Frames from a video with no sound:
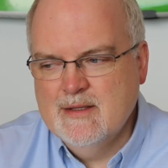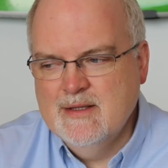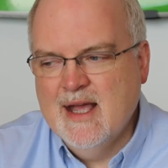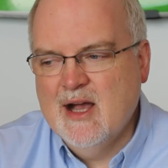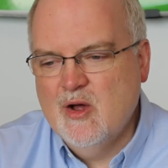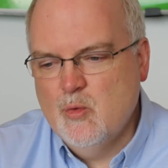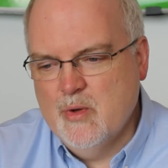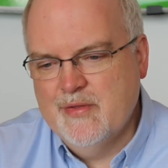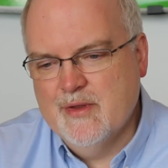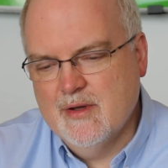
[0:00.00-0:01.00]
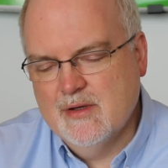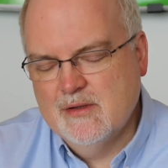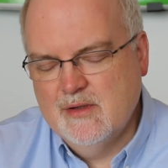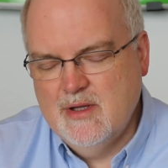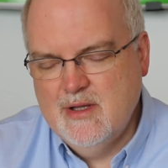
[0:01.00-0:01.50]
now with the
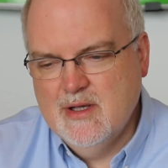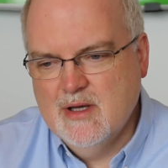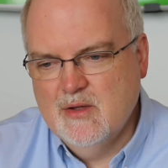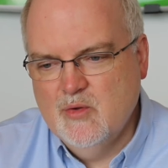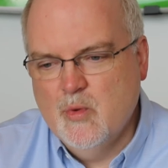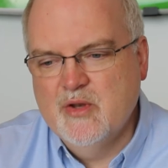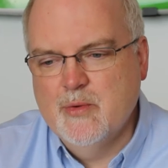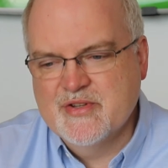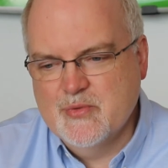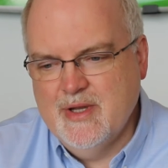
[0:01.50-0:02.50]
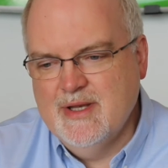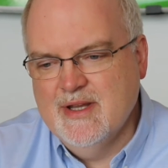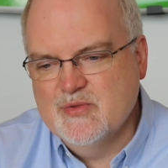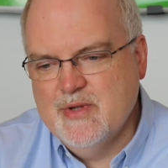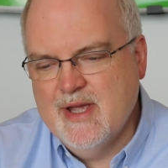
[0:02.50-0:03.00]
Wonderware suite
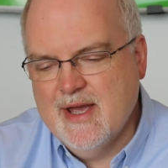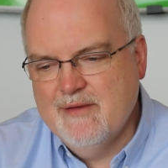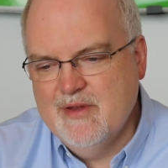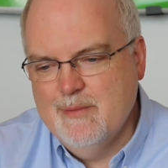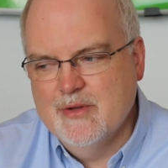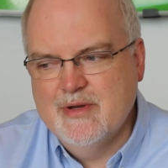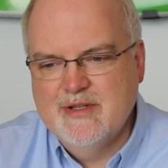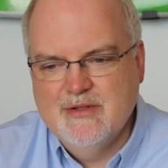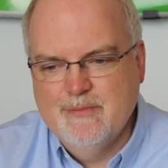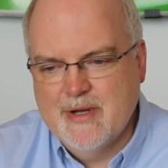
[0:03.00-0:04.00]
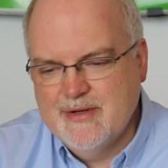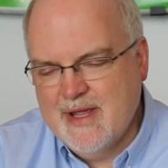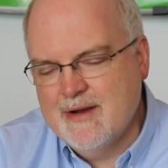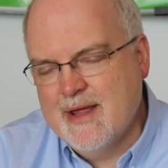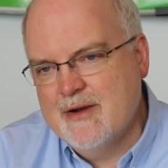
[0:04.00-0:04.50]
is we have the ability to do better
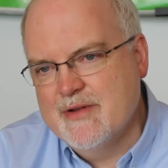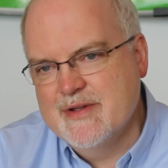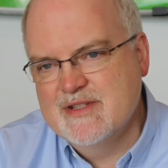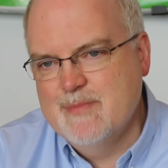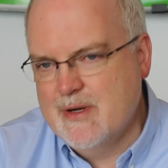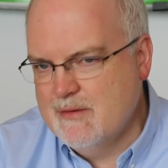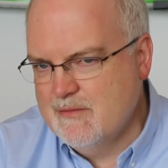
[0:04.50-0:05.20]
data analytics, better